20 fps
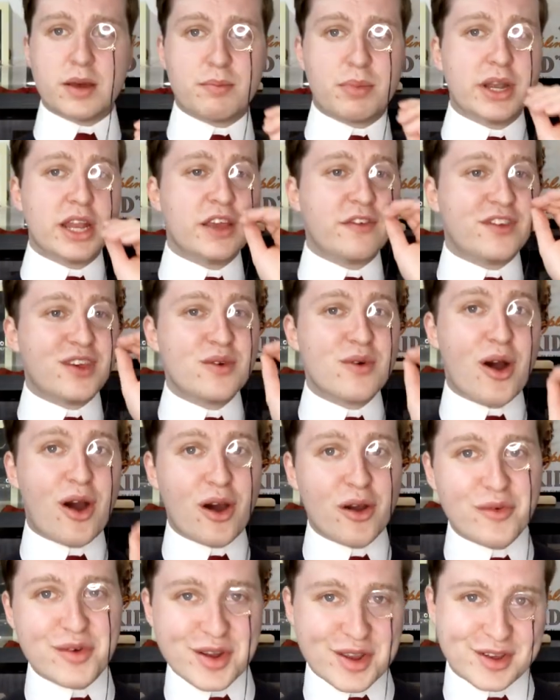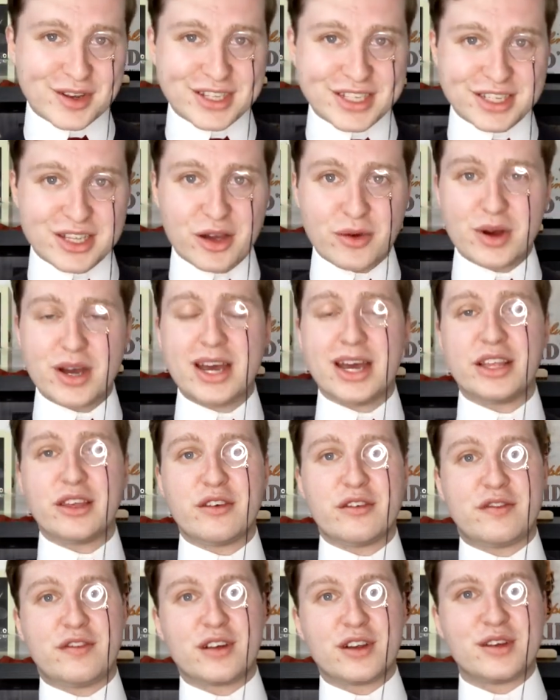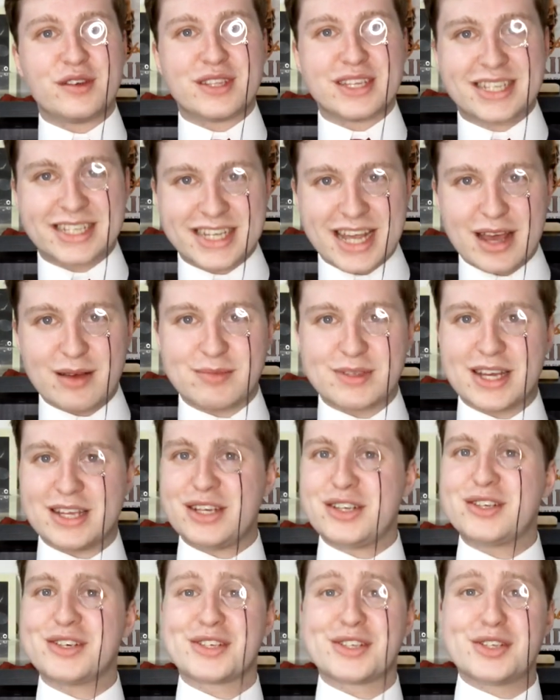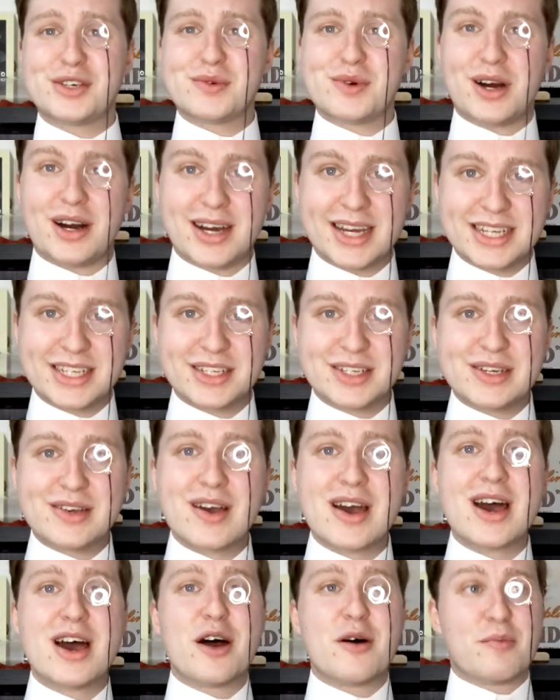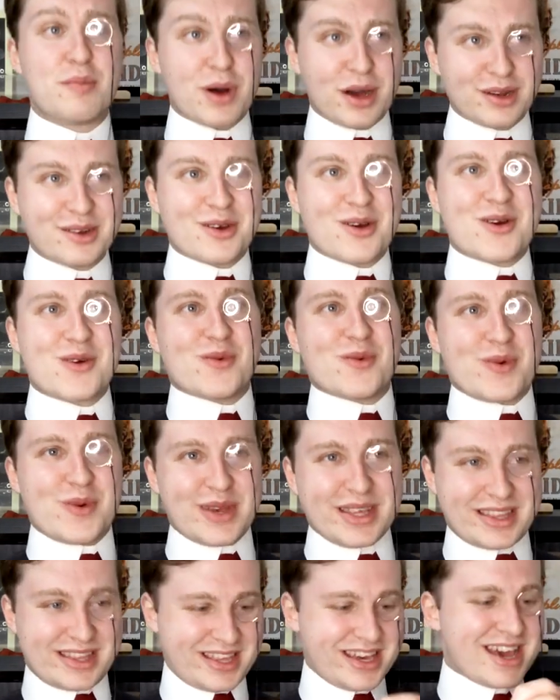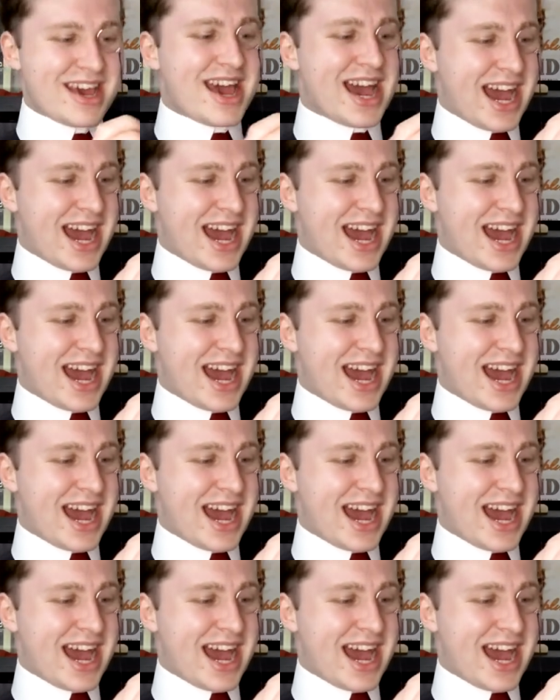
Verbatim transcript: But if you are a good sewer and you follow the steps and you just do what I do, but uh, with,